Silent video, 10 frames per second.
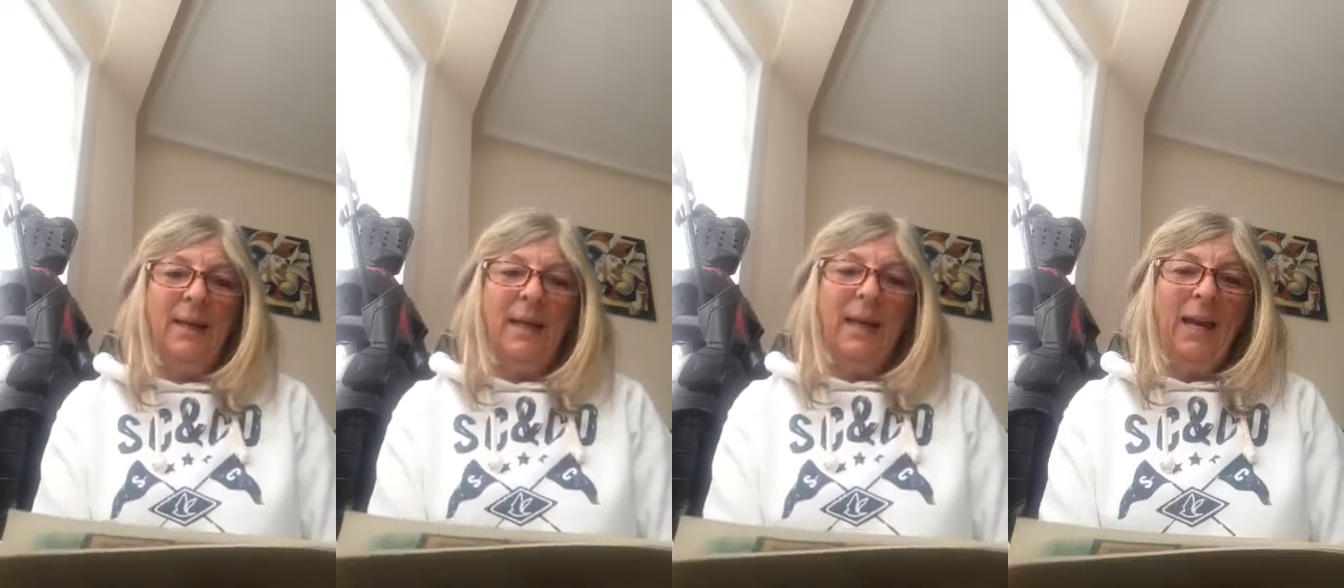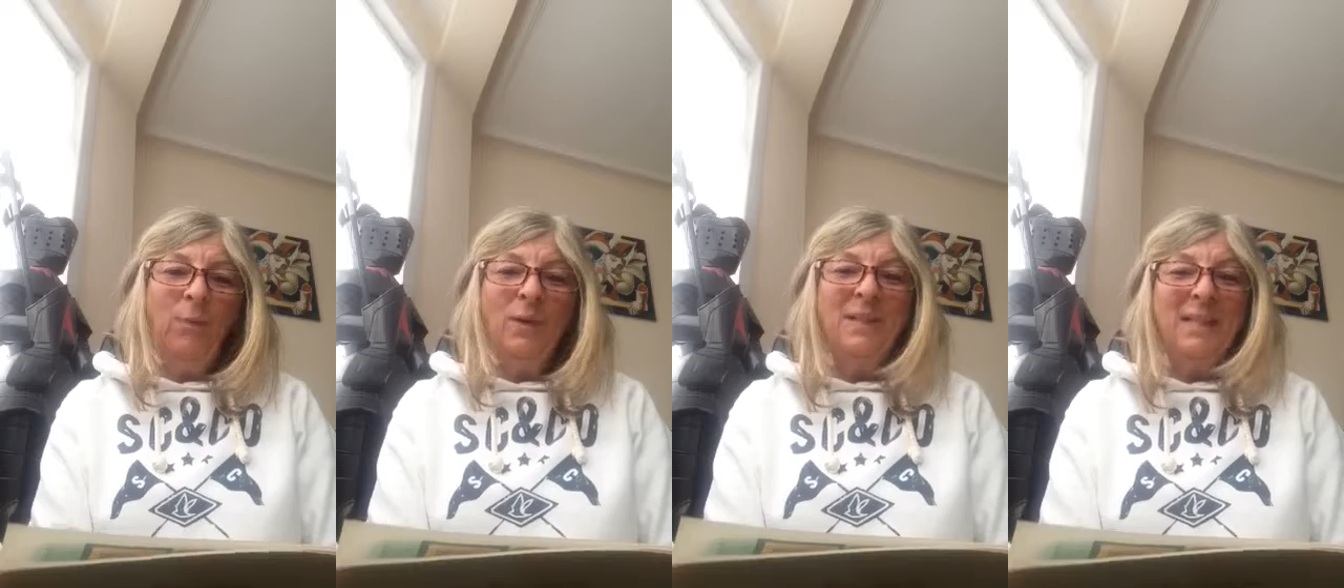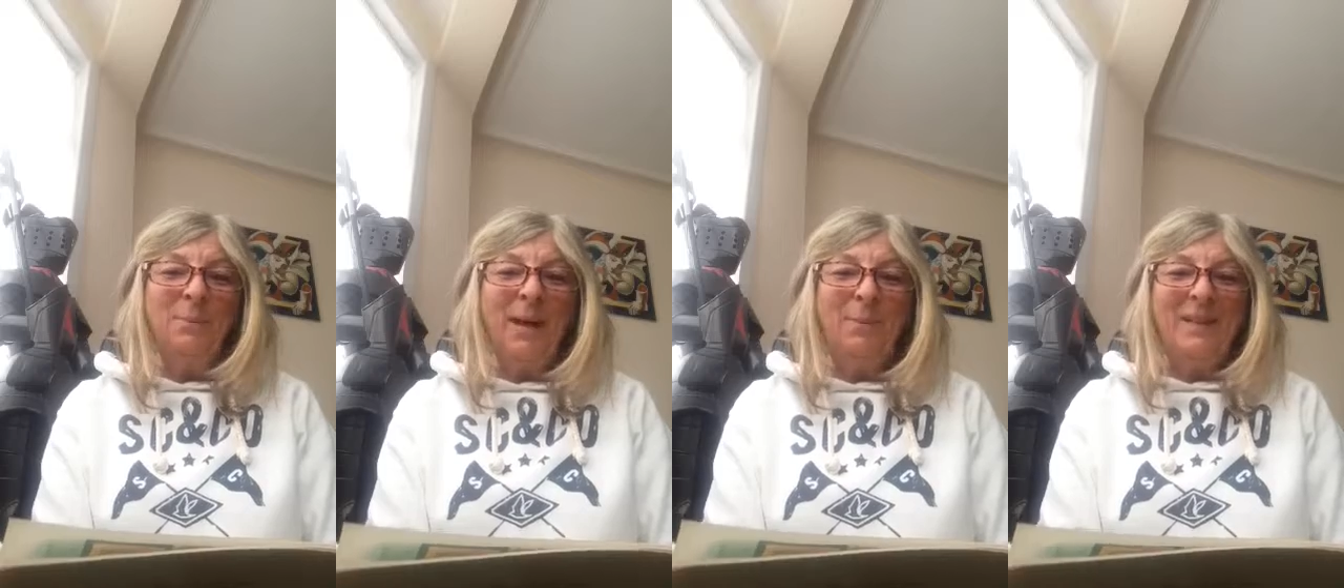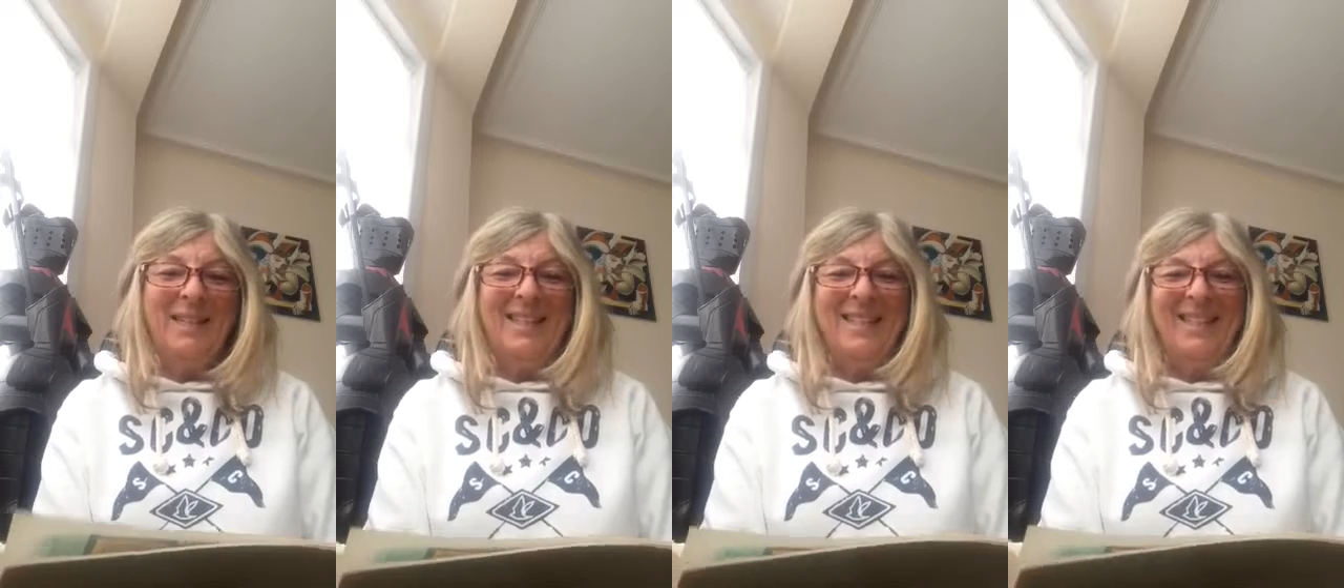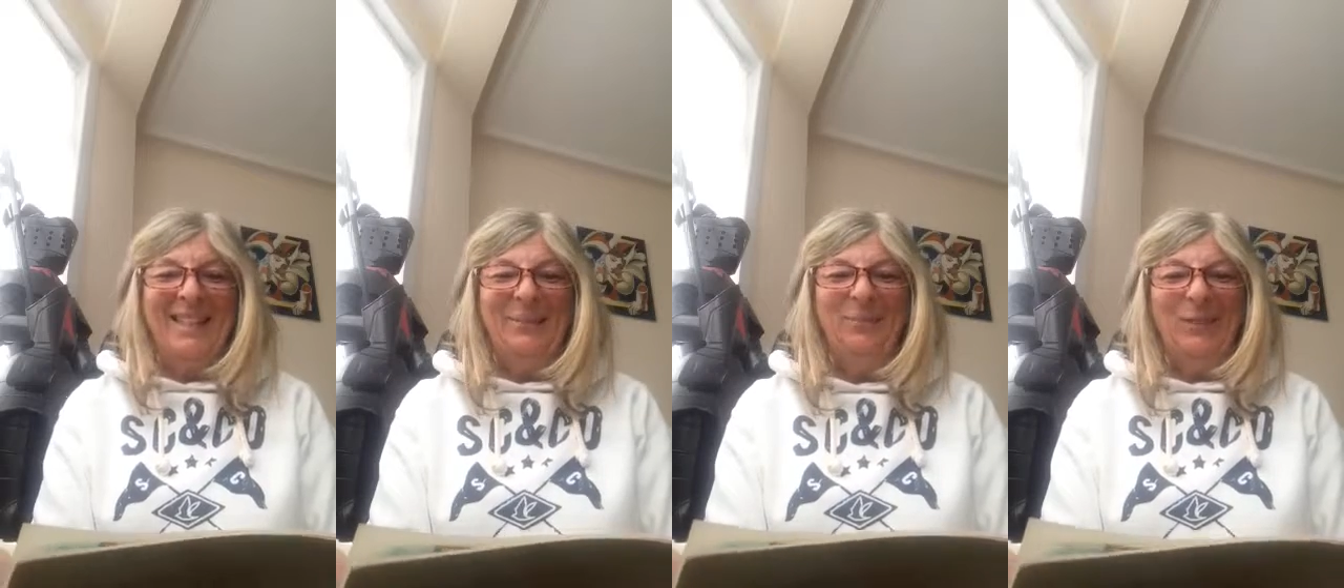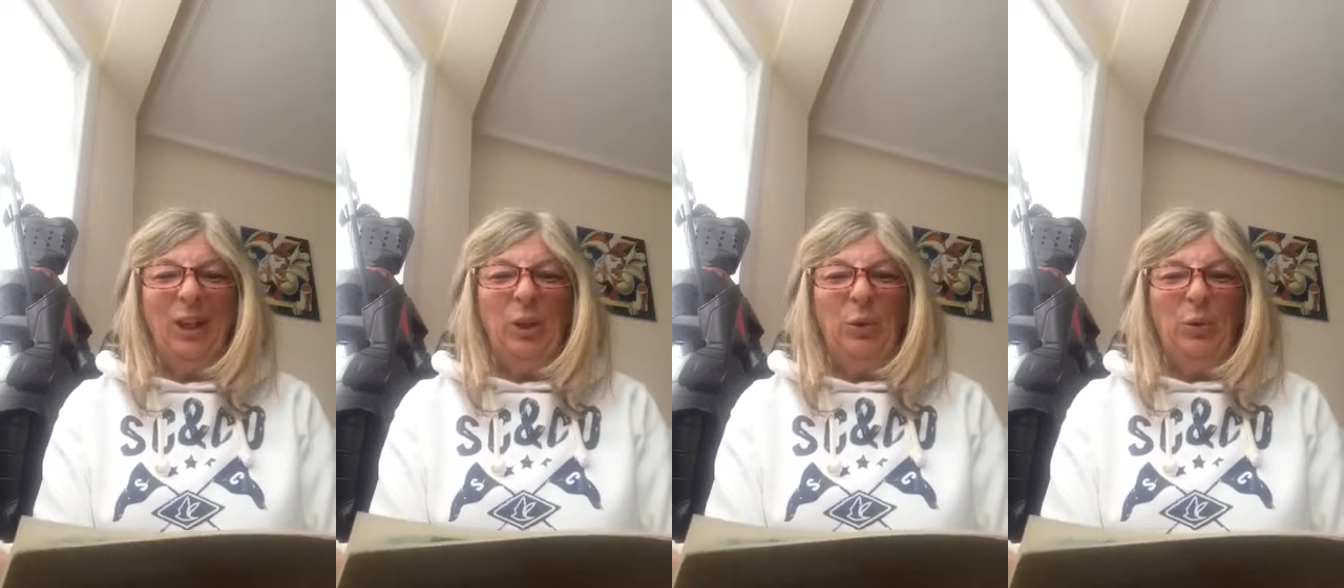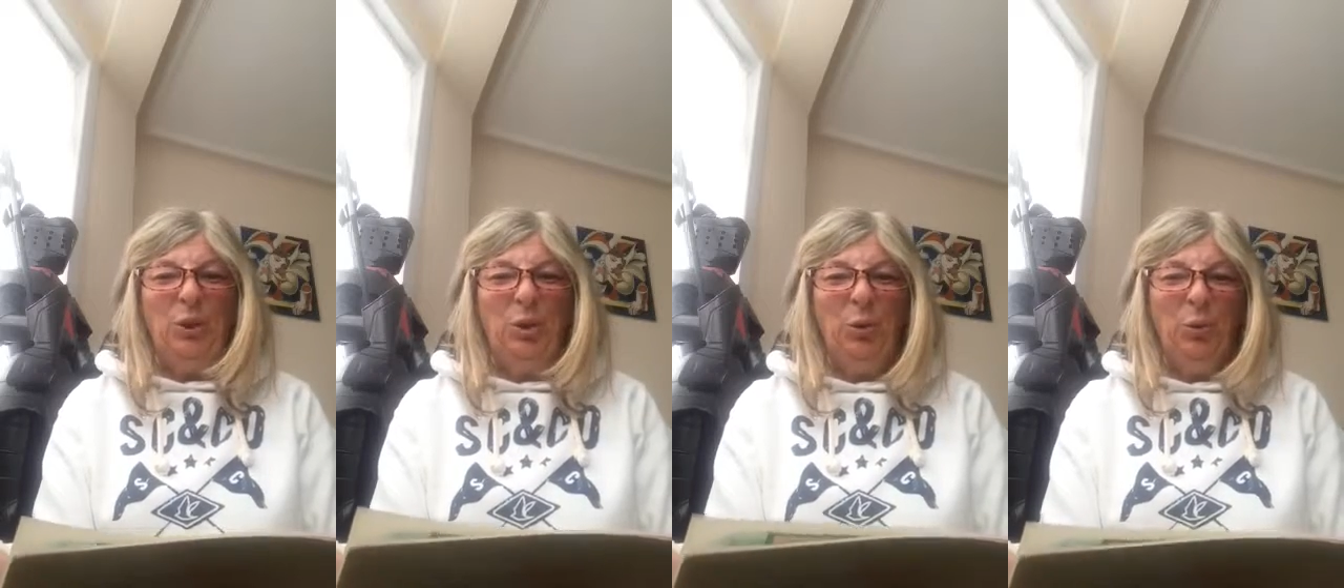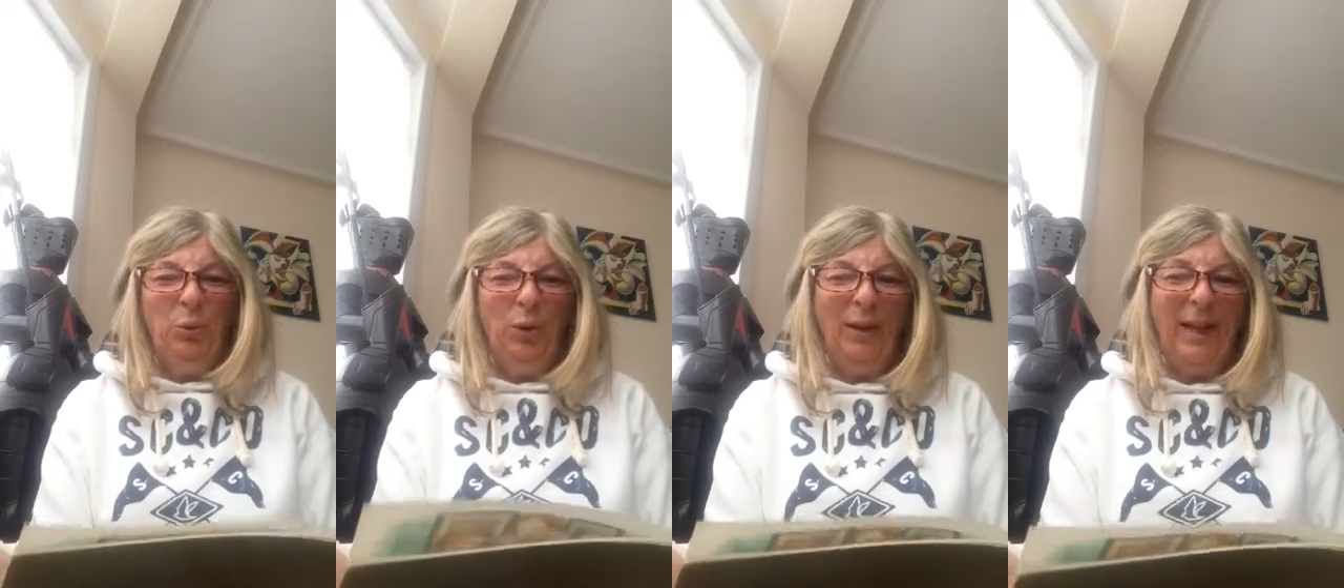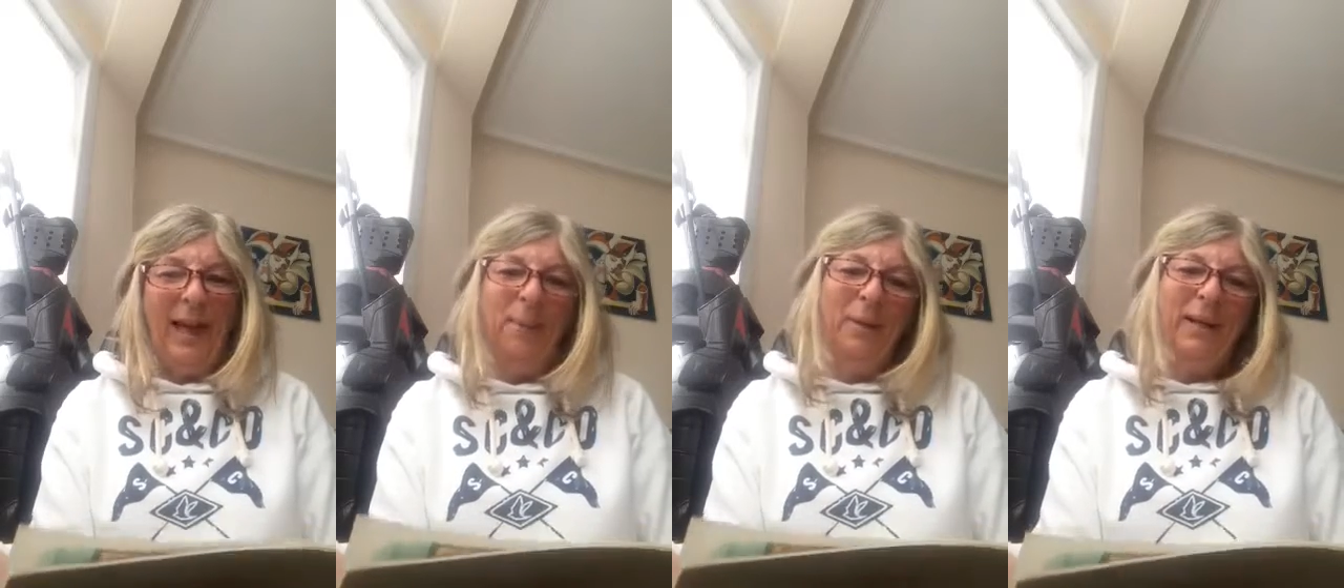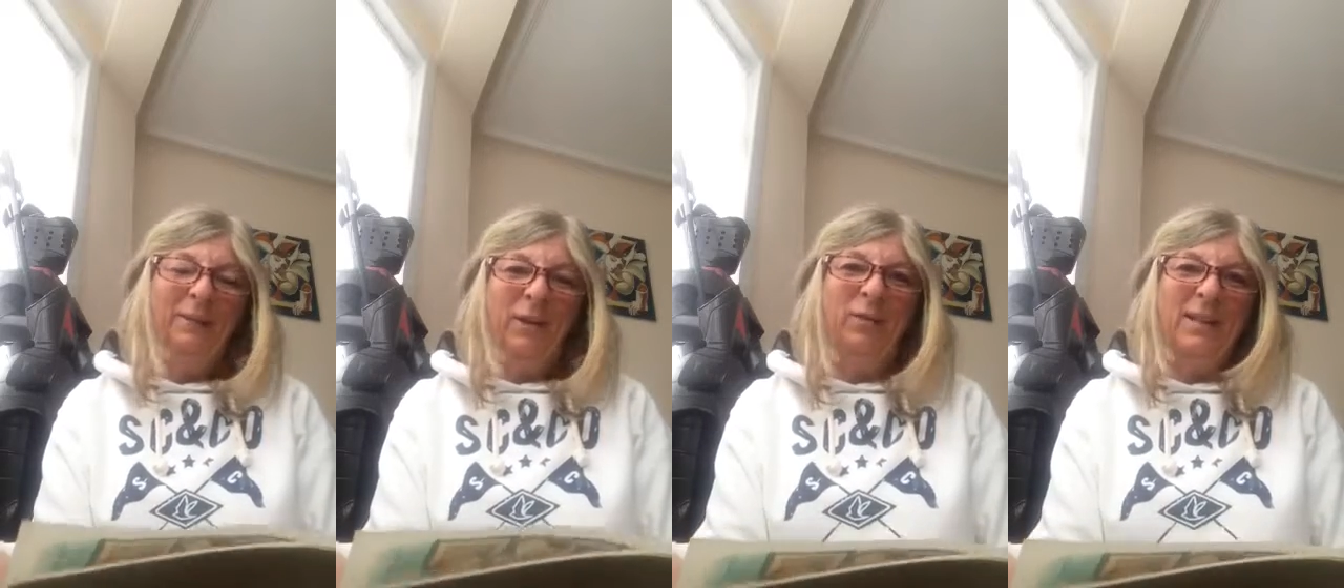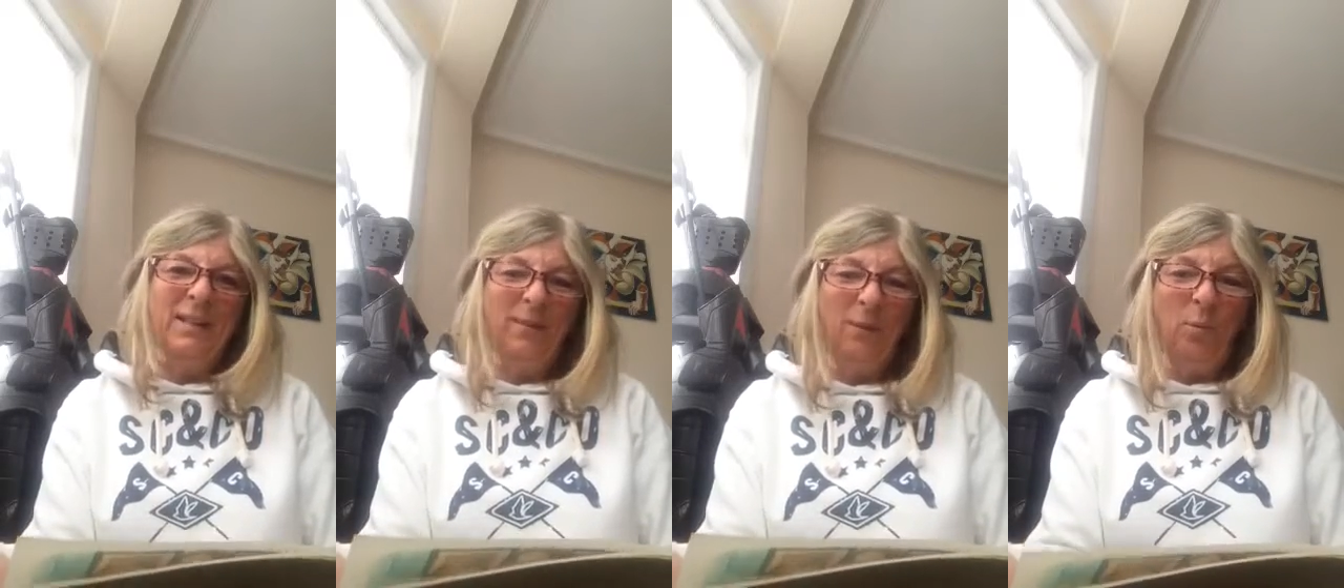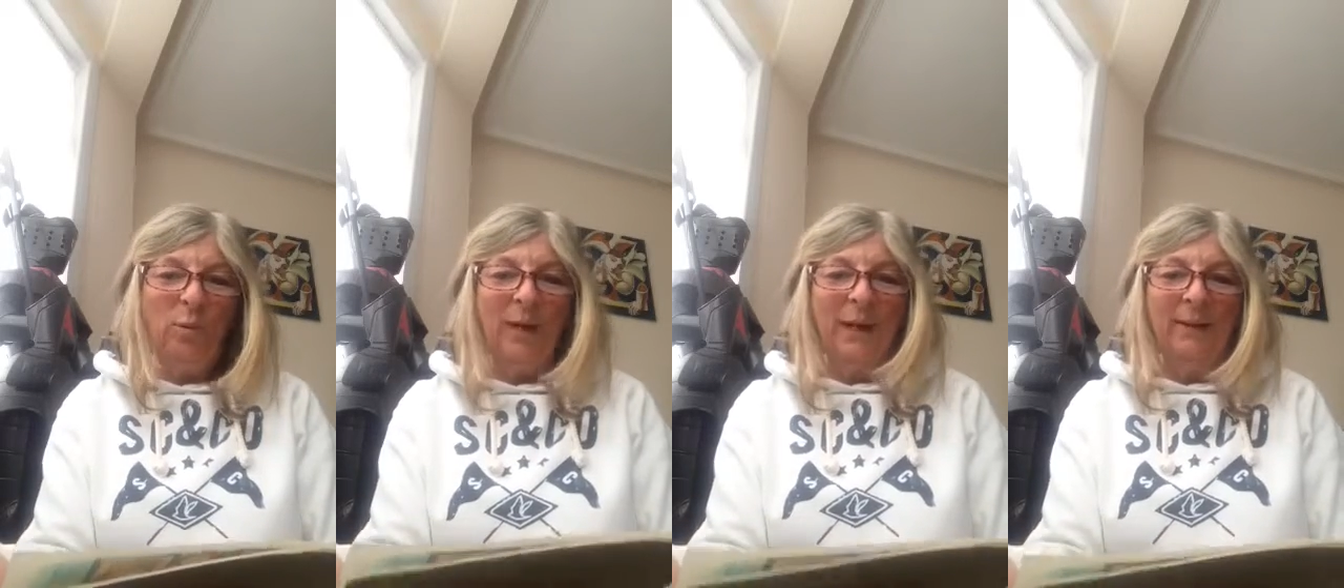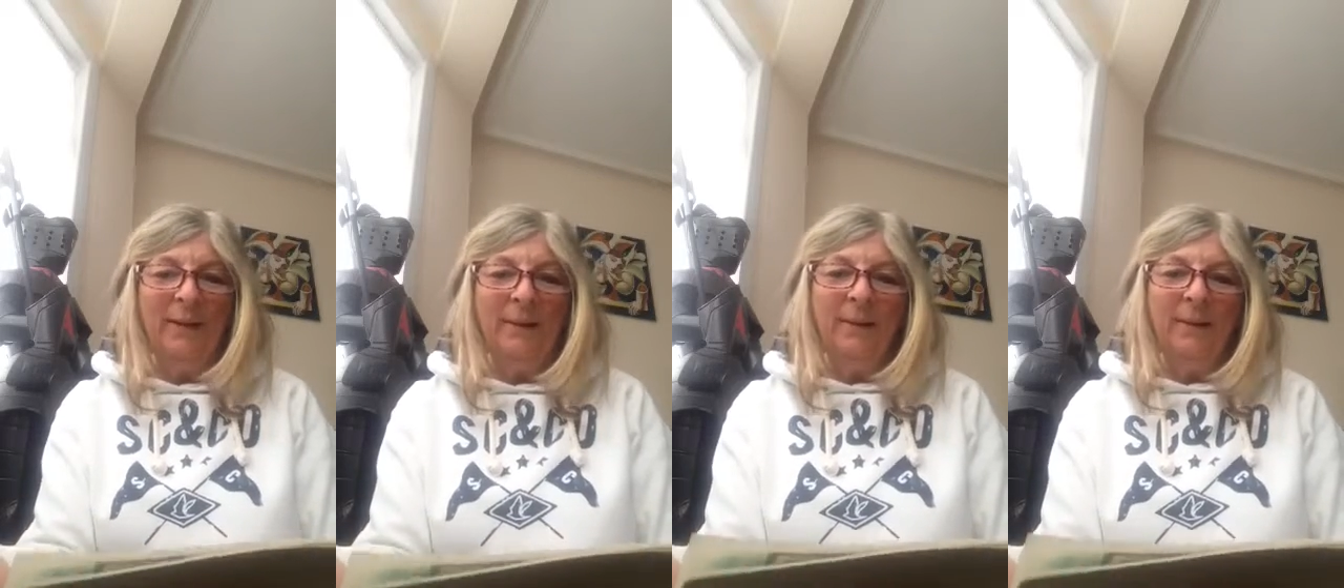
He gave one to his baby sister, who chewed on it happily for the rest of the morning.